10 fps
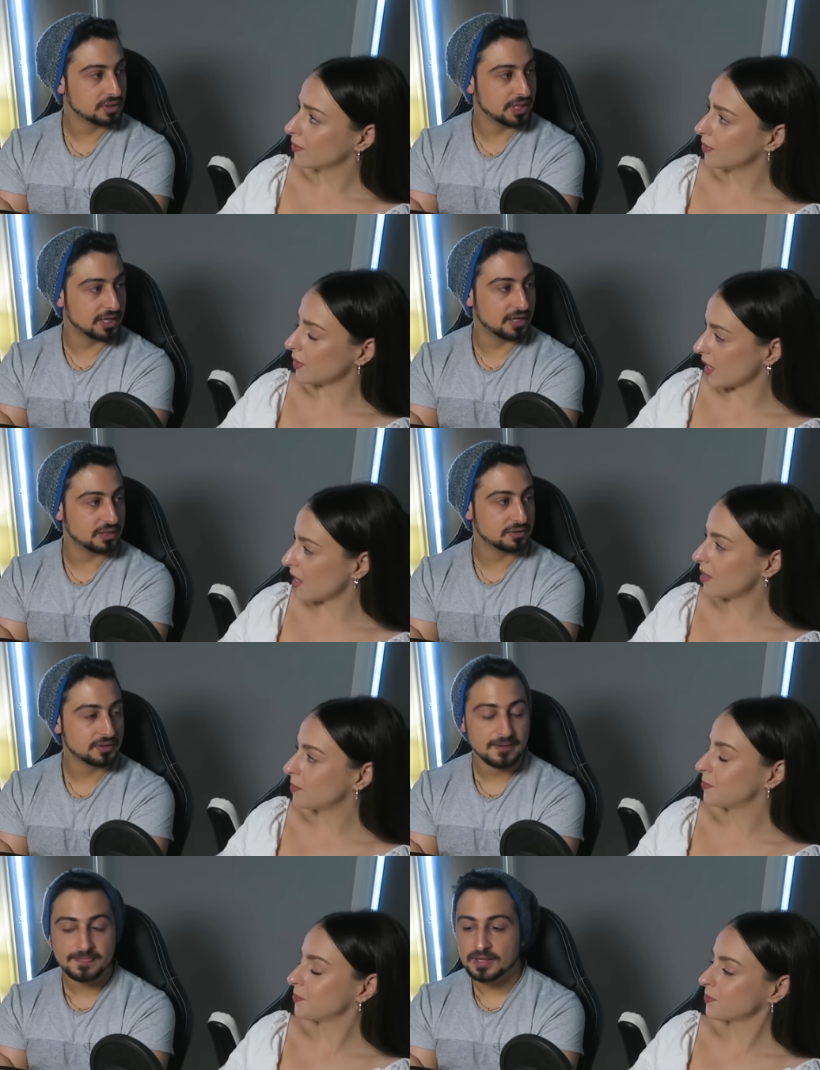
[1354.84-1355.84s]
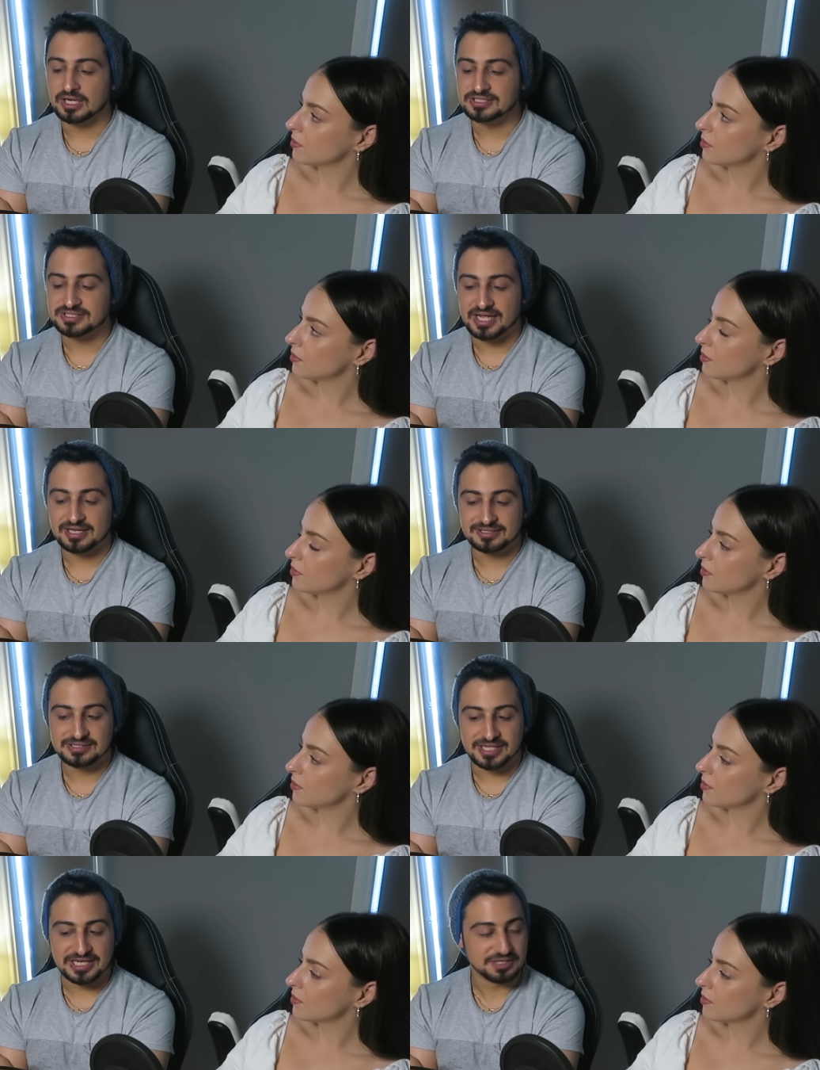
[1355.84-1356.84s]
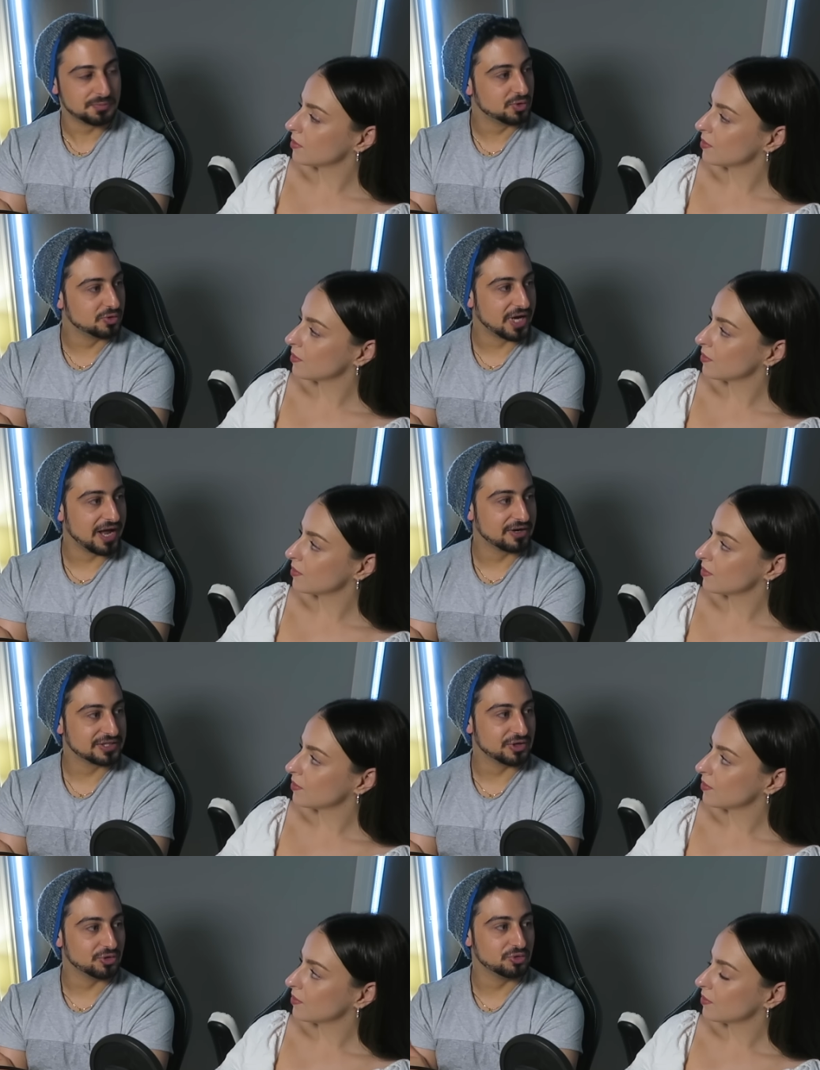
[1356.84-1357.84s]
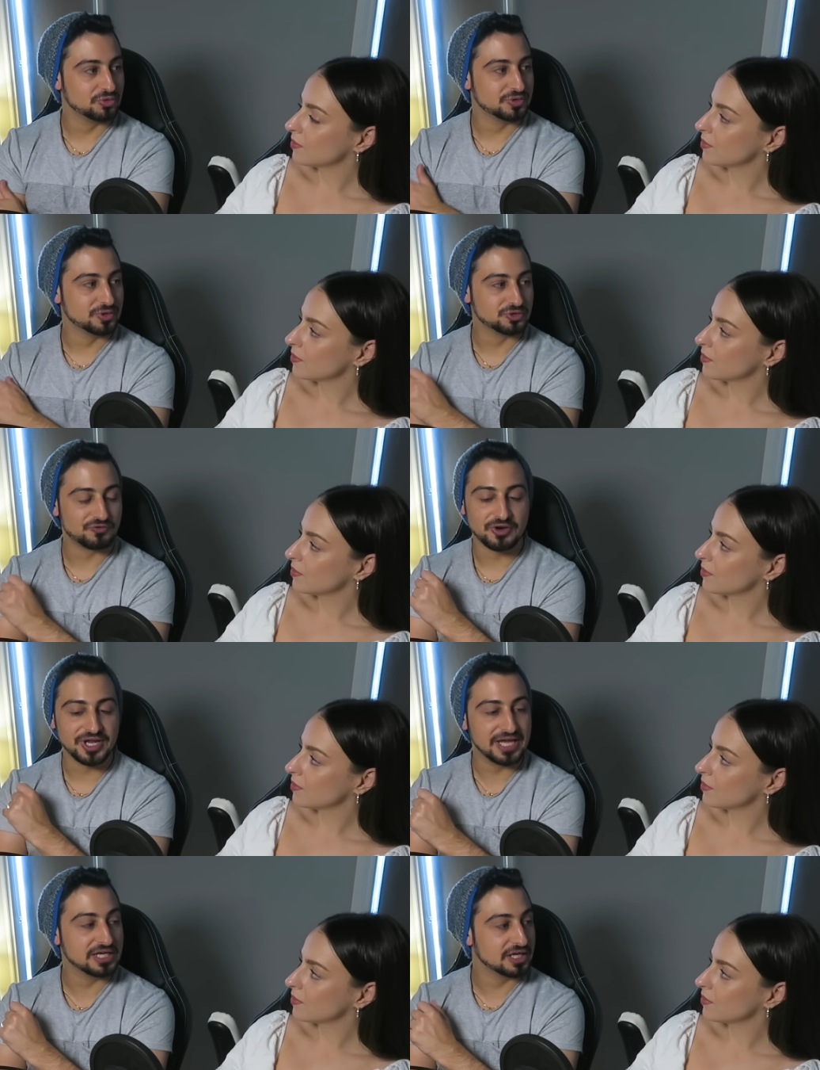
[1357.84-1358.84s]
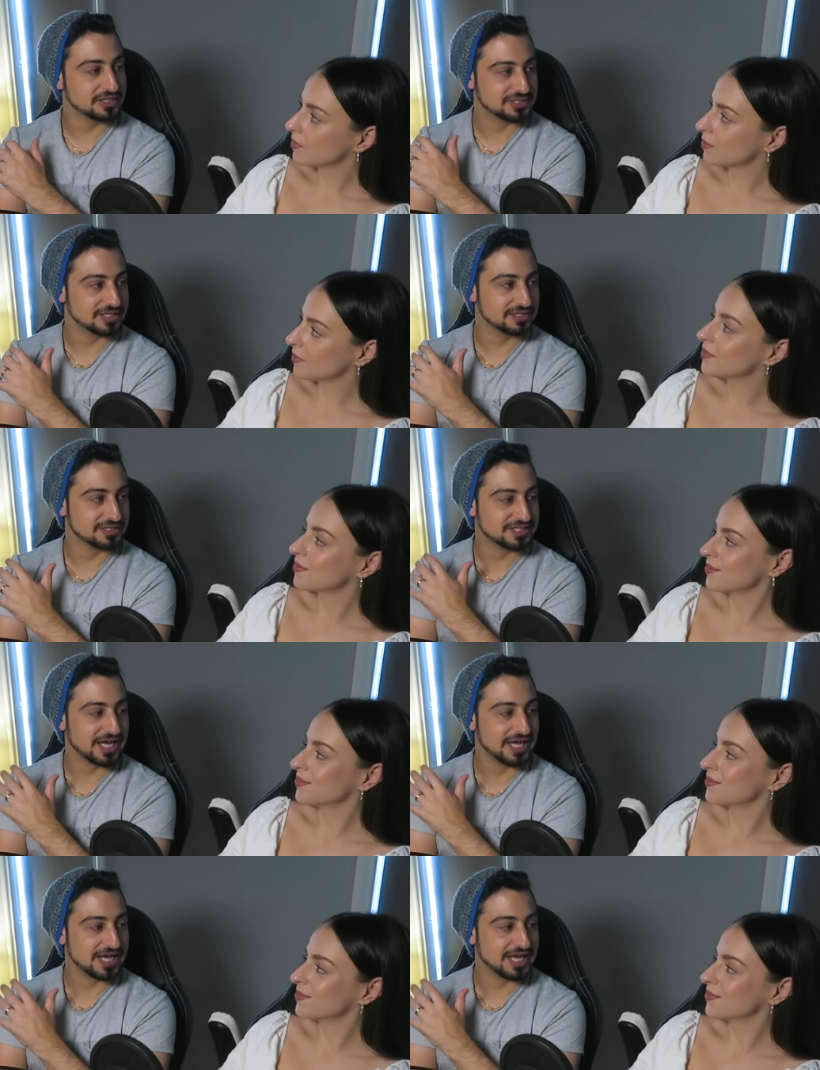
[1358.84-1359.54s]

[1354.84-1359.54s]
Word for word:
Speaker 1: Uh, yeah, he's that that typical character who who's very eager to to